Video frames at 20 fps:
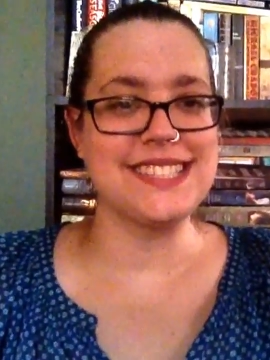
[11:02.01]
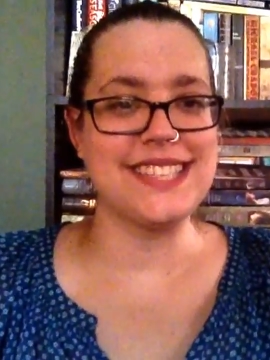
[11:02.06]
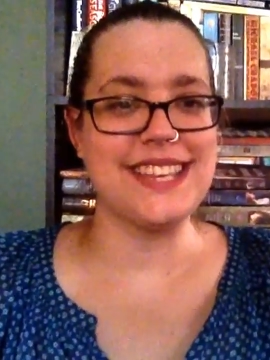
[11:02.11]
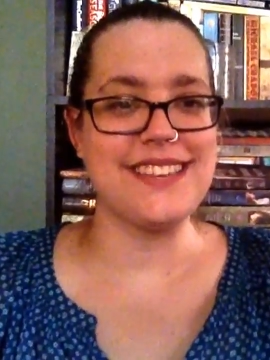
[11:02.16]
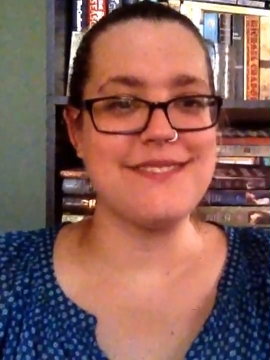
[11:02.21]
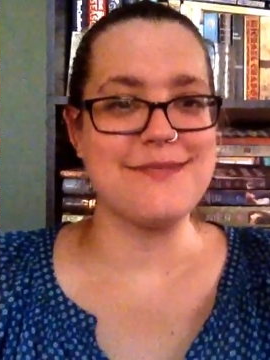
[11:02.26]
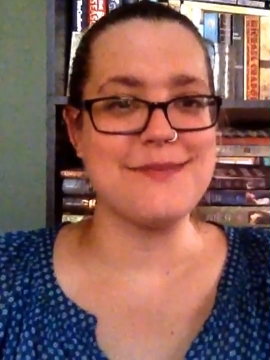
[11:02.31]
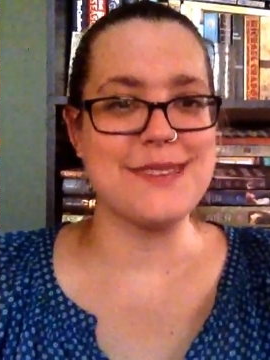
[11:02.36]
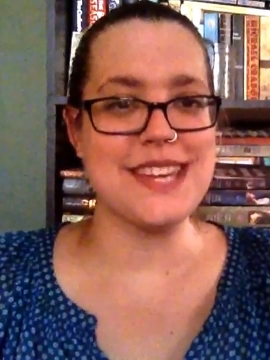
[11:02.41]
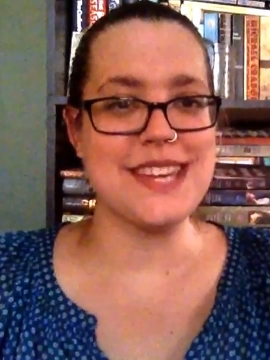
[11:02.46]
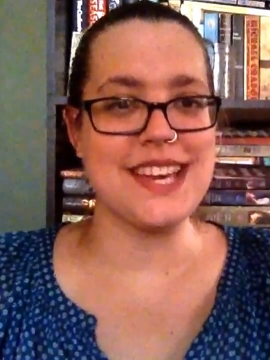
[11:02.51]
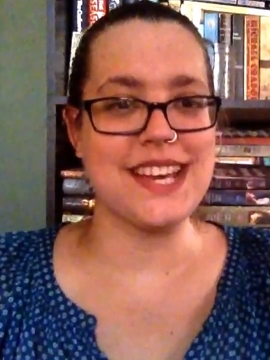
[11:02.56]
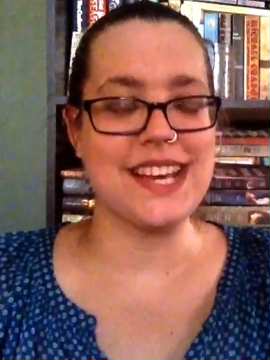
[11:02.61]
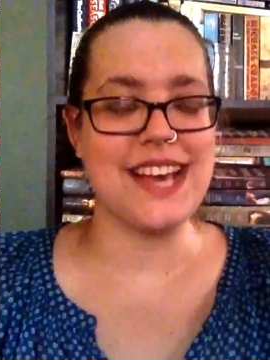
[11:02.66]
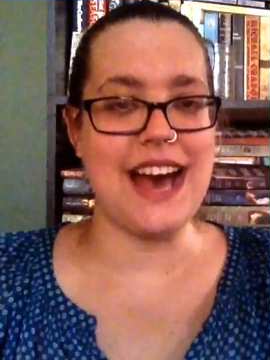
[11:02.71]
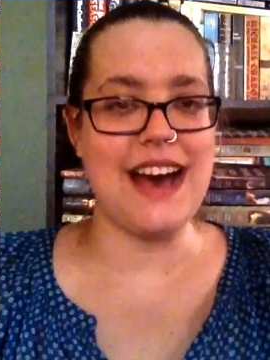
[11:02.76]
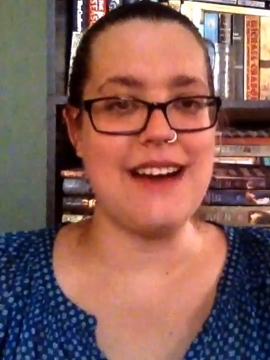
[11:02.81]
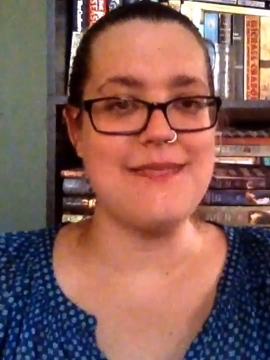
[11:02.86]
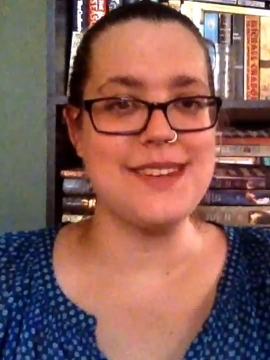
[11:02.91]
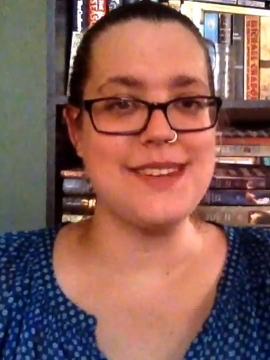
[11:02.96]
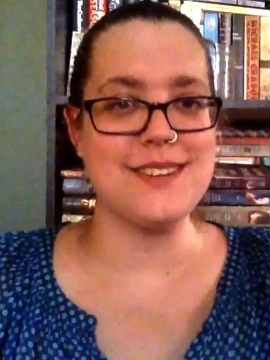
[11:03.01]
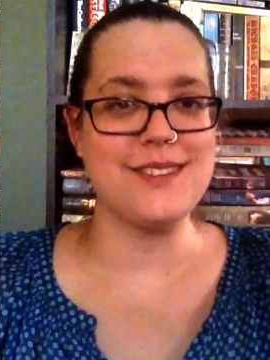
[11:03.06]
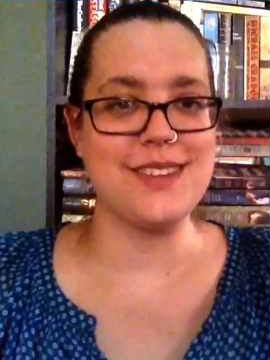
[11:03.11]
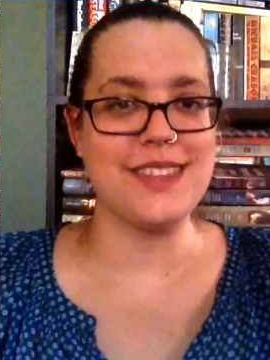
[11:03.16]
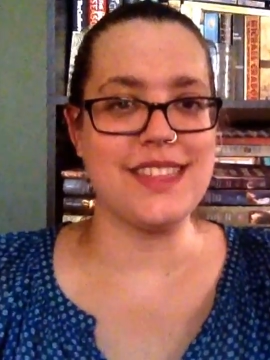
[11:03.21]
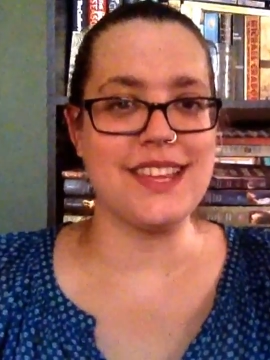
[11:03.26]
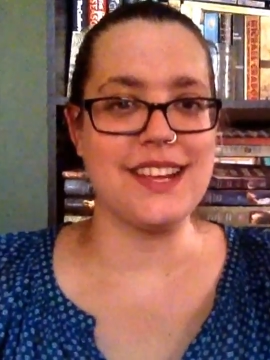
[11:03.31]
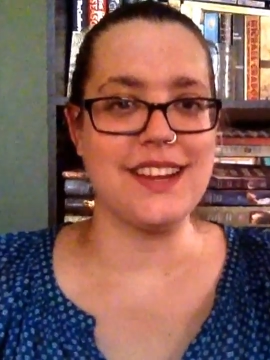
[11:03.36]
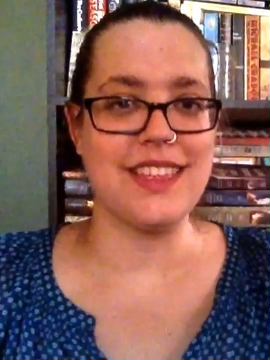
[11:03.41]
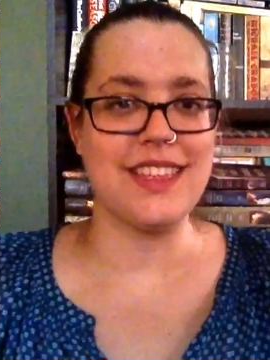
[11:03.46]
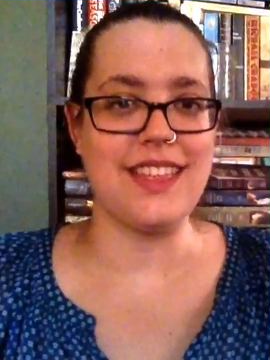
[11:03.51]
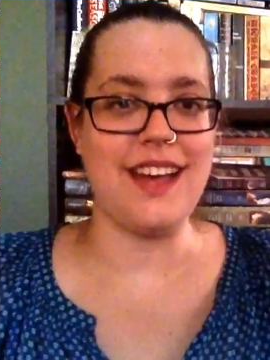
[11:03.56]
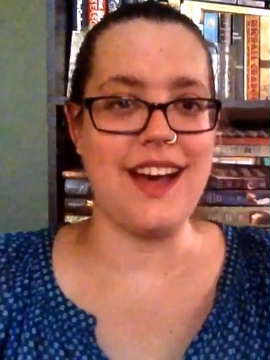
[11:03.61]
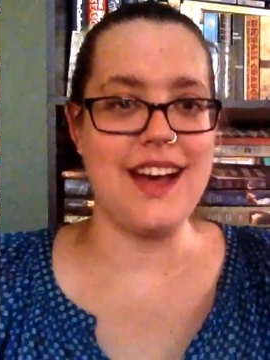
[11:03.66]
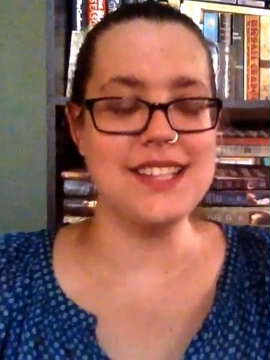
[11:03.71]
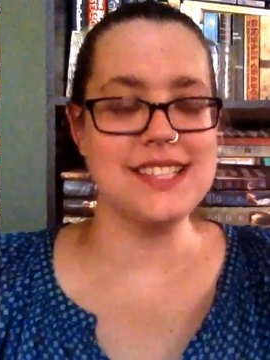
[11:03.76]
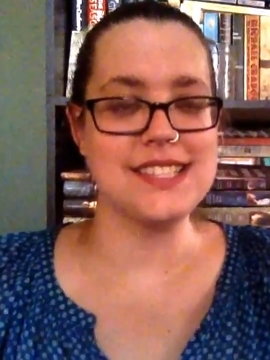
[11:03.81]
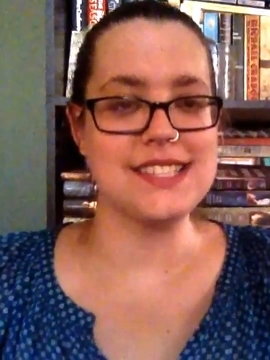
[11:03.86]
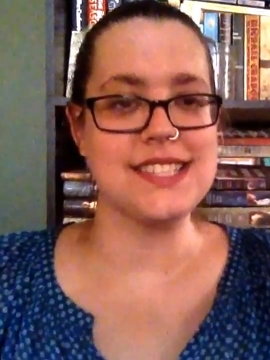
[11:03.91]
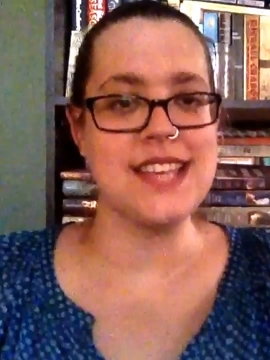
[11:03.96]
Leave me a comment with your
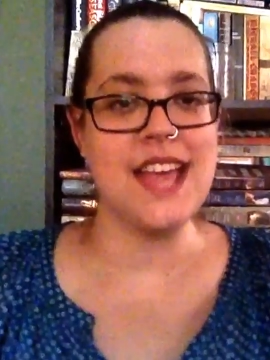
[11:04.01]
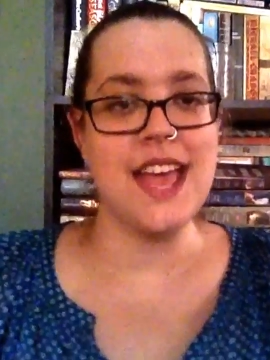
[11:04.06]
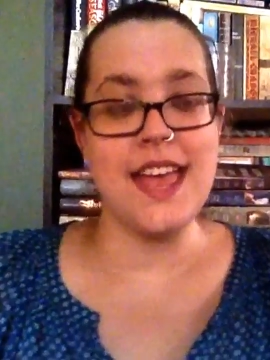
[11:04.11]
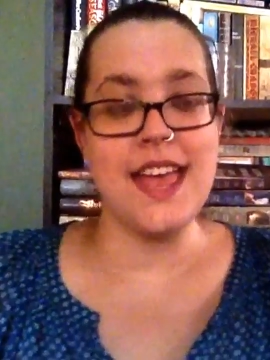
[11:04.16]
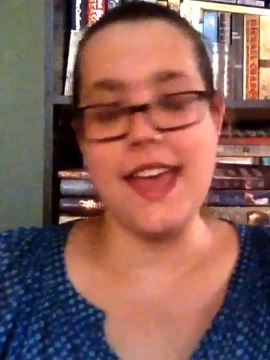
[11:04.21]
thoughts,